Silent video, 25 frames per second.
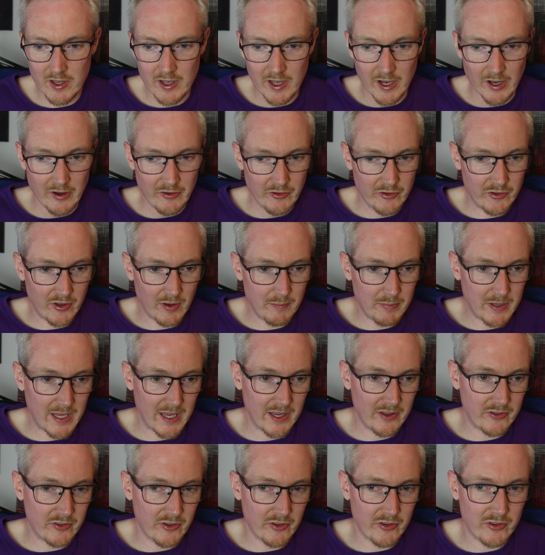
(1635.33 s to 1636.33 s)
and in some
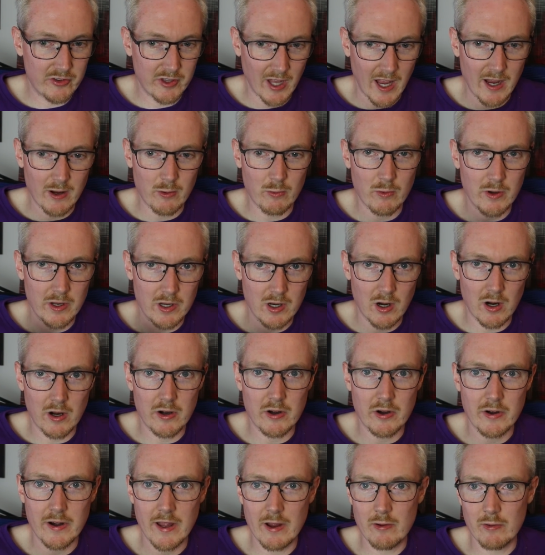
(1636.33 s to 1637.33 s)
cases Sanguinary
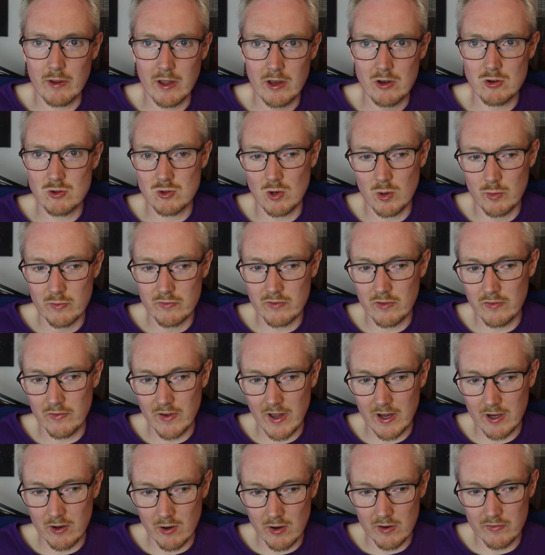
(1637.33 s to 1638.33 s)
Guard are now getting dropped for
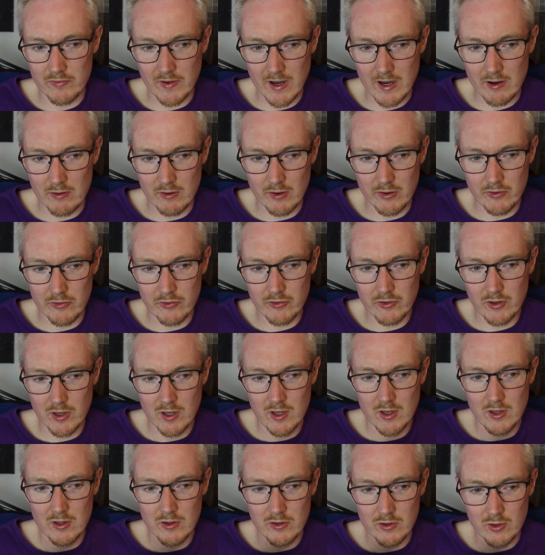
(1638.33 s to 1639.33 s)
Vanguard veterans.
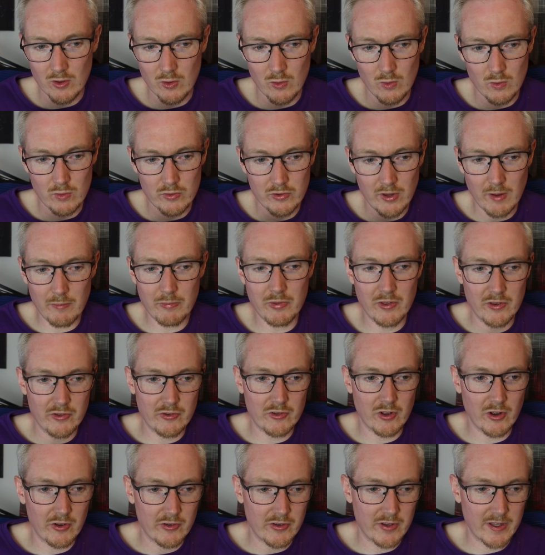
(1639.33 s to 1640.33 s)
So
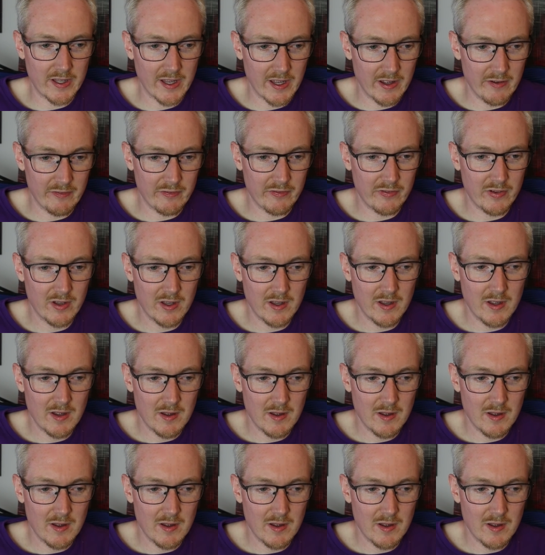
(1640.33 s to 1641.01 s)
something's got to give.